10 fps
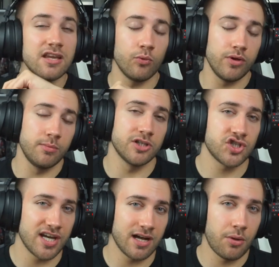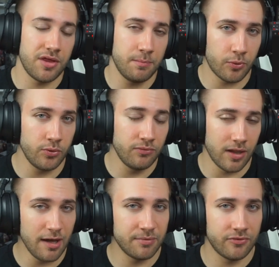we will check out the Proof
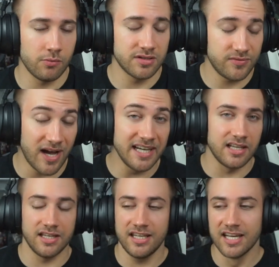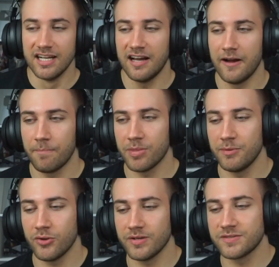live performance finally,
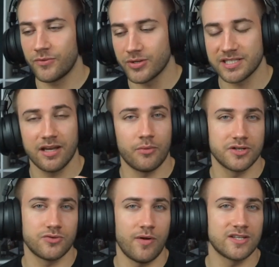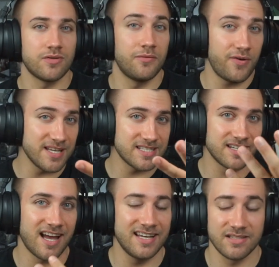because firstly I wanted to react to the Faster, guys.